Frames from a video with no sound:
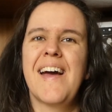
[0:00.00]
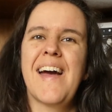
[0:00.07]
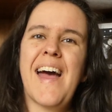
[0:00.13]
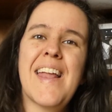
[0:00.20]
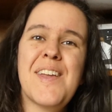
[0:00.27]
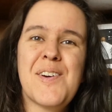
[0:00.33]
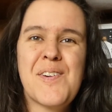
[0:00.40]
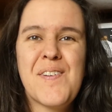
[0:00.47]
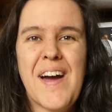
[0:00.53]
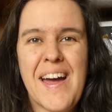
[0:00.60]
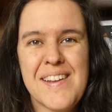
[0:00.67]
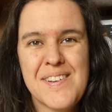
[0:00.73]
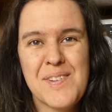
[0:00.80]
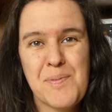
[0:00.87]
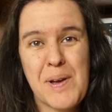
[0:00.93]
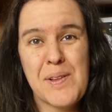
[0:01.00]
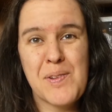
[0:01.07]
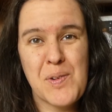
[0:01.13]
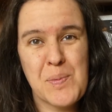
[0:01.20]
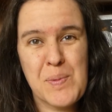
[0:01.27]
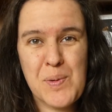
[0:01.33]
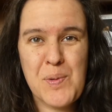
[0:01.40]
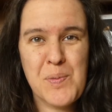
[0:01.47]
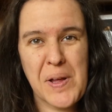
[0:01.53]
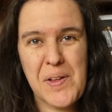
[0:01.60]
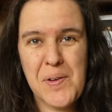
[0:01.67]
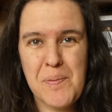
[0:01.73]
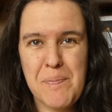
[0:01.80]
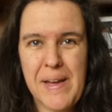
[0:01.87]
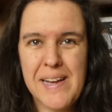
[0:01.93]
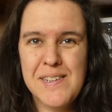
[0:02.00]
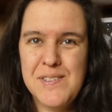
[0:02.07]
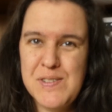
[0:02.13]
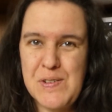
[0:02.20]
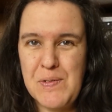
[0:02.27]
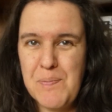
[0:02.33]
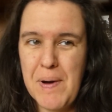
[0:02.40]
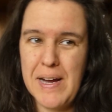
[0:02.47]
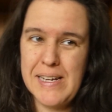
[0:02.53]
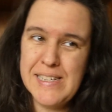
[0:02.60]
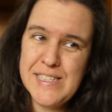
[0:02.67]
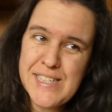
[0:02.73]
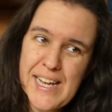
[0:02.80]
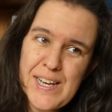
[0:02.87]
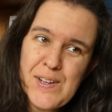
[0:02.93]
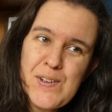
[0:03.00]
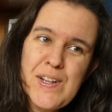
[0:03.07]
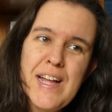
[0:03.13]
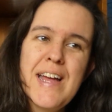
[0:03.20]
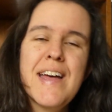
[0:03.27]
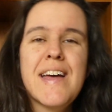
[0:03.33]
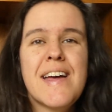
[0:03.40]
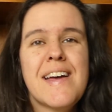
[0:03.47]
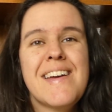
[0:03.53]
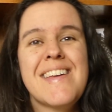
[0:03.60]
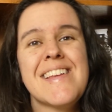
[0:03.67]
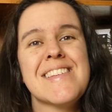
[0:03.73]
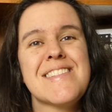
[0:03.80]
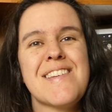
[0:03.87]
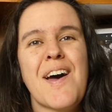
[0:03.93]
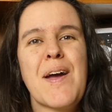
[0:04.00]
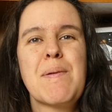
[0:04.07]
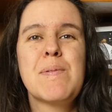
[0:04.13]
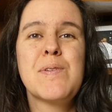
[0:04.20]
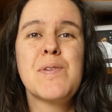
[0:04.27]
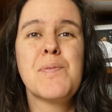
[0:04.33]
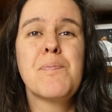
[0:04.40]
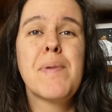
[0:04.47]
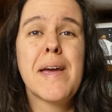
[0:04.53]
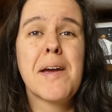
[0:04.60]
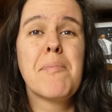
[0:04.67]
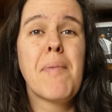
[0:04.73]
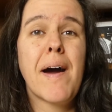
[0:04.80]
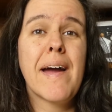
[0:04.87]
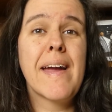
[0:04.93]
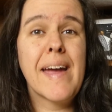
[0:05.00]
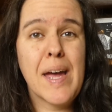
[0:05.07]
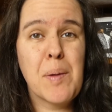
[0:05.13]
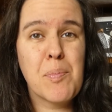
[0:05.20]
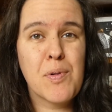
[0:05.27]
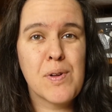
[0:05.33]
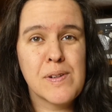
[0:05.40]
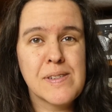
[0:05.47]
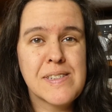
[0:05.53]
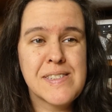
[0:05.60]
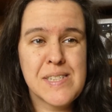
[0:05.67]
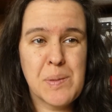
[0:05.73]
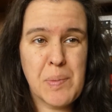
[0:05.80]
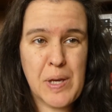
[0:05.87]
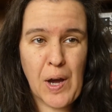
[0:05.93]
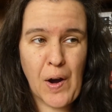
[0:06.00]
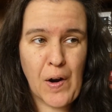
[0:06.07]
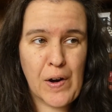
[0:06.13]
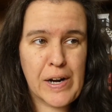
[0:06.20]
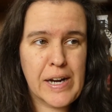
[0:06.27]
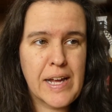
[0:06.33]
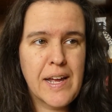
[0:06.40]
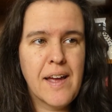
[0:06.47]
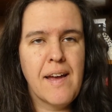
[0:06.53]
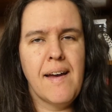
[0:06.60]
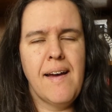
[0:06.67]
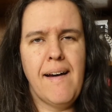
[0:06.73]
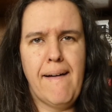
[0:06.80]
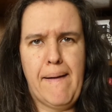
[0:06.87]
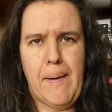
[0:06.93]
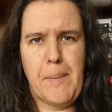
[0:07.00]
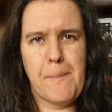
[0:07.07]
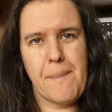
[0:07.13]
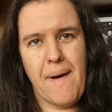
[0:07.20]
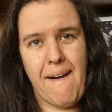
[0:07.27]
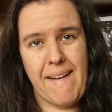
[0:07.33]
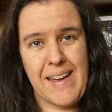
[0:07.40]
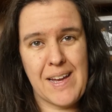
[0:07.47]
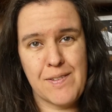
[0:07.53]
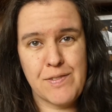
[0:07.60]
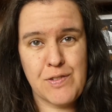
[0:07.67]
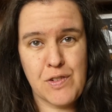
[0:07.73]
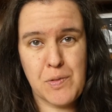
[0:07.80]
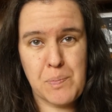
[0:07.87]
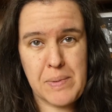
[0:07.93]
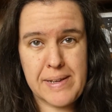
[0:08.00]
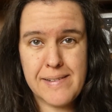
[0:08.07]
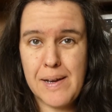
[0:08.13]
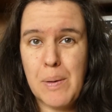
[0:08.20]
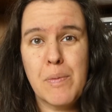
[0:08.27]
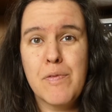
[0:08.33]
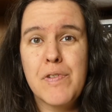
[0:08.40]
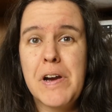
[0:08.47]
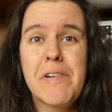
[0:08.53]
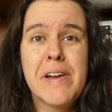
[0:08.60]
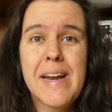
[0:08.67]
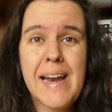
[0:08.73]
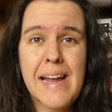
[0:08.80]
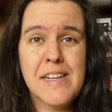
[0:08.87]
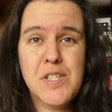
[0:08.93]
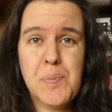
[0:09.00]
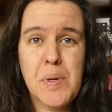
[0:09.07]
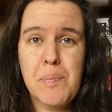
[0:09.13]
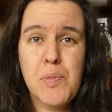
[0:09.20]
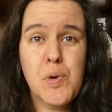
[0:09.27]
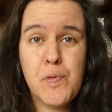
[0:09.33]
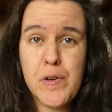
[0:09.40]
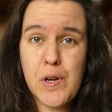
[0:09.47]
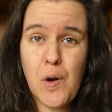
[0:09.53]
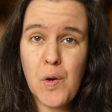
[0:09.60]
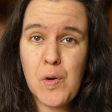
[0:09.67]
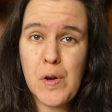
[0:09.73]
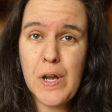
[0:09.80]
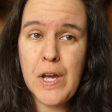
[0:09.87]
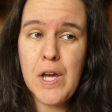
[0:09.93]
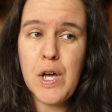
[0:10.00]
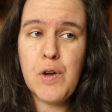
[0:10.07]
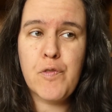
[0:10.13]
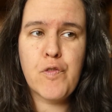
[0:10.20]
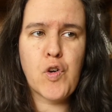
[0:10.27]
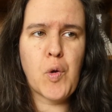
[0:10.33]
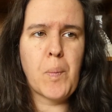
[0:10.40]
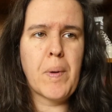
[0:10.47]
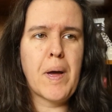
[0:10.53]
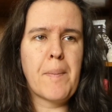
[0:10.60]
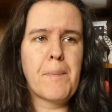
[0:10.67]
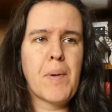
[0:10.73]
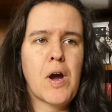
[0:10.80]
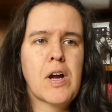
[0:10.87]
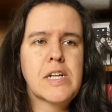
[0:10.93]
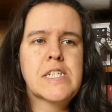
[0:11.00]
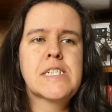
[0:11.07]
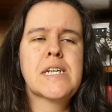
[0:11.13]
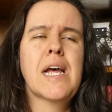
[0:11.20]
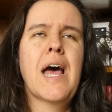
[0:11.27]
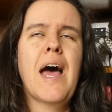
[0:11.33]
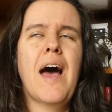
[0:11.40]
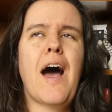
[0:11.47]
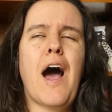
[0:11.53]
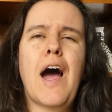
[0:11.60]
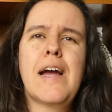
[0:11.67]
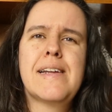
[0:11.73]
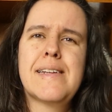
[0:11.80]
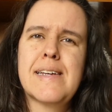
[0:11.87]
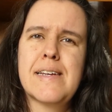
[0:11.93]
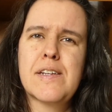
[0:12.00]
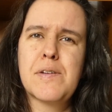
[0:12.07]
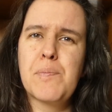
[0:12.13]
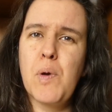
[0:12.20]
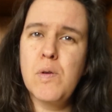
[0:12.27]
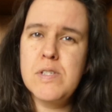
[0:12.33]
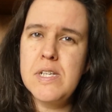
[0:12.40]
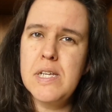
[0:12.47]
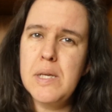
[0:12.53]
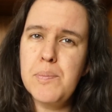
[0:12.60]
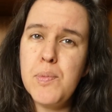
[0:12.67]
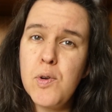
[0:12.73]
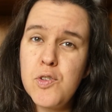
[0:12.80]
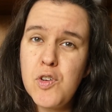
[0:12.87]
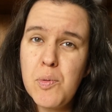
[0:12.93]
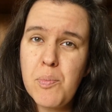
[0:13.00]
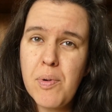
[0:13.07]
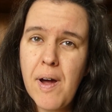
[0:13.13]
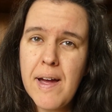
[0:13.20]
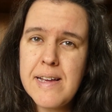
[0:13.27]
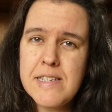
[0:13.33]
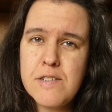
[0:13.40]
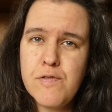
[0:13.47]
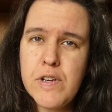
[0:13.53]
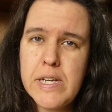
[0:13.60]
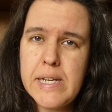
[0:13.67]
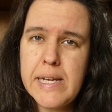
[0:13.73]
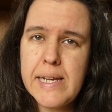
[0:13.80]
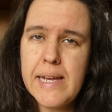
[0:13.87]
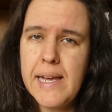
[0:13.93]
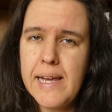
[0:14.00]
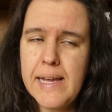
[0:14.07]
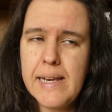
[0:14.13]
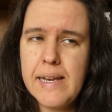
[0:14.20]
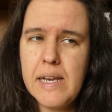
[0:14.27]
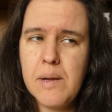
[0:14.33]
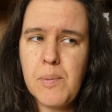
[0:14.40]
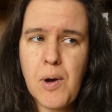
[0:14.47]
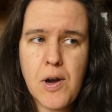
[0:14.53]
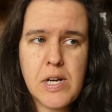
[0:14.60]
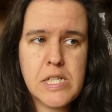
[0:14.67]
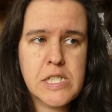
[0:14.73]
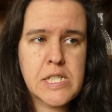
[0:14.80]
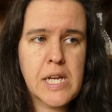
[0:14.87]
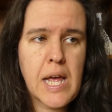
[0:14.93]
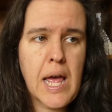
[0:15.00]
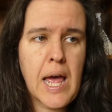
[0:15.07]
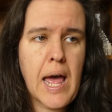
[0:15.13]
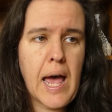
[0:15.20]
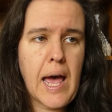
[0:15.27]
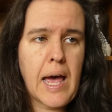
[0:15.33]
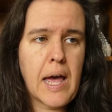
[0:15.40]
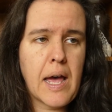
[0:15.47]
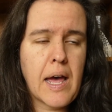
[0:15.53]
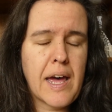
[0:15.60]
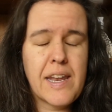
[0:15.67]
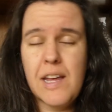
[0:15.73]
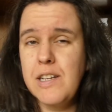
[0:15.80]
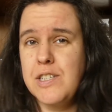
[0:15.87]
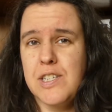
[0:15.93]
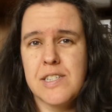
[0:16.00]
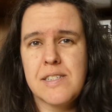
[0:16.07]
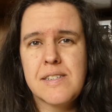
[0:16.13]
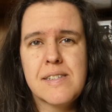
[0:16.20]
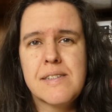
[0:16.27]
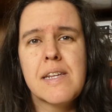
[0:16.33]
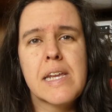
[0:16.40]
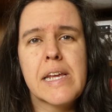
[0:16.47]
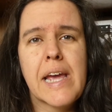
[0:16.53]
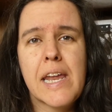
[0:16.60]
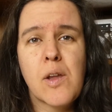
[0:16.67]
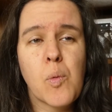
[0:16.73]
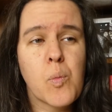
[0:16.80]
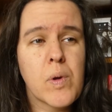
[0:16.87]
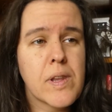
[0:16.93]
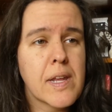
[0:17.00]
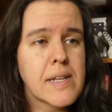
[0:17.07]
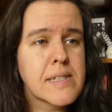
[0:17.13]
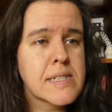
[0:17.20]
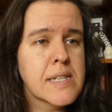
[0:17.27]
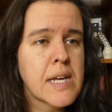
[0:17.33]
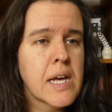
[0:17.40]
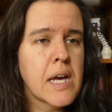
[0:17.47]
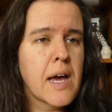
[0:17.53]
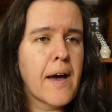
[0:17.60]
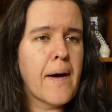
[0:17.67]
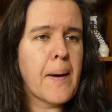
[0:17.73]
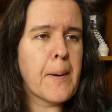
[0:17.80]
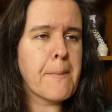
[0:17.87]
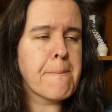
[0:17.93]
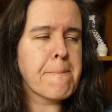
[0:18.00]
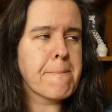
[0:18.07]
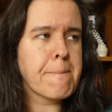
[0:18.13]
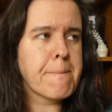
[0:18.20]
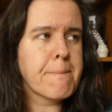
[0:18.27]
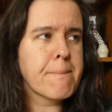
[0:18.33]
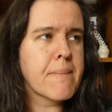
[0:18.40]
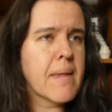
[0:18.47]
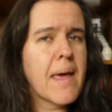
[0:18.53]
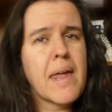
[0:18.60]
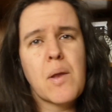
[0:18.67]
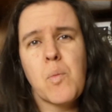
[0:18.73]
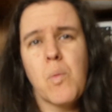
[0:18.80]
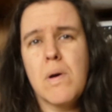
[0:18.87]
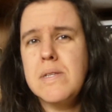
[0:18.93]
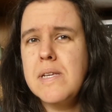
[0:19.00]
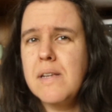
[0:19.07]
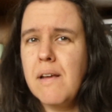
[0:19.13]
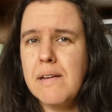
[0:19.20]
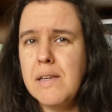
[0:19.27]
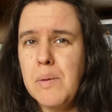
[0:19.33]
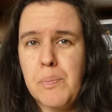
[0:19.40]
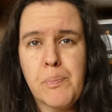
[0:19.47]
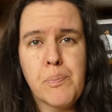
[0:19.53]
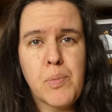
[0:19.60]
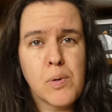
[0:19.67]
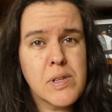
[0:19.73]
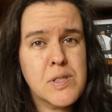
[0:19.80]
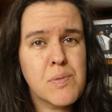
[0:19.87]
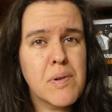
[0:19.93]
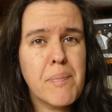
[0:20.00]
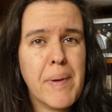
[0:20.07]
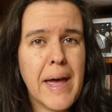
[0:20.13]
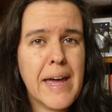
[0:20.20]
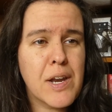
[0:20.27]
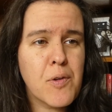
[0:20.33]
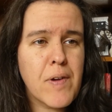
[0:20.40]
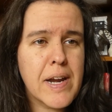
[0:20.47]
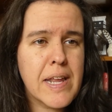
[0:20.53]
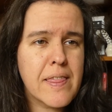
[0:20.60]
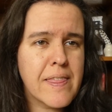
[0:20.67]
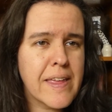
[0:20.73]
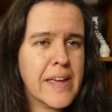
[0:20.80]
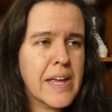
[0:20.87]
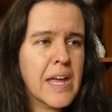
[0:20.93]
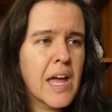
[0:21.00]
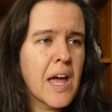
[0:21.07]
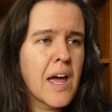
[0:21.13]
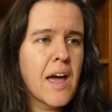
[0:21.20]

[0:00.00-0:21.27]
Hello and welcome back to my channel. It is time to pick my April TBR. I have to admit I'm very glad to be moving on from March. I did mostly BookTube Prize reading in March and I just didn't get on with it. And it wasn't like the books were bad or anything.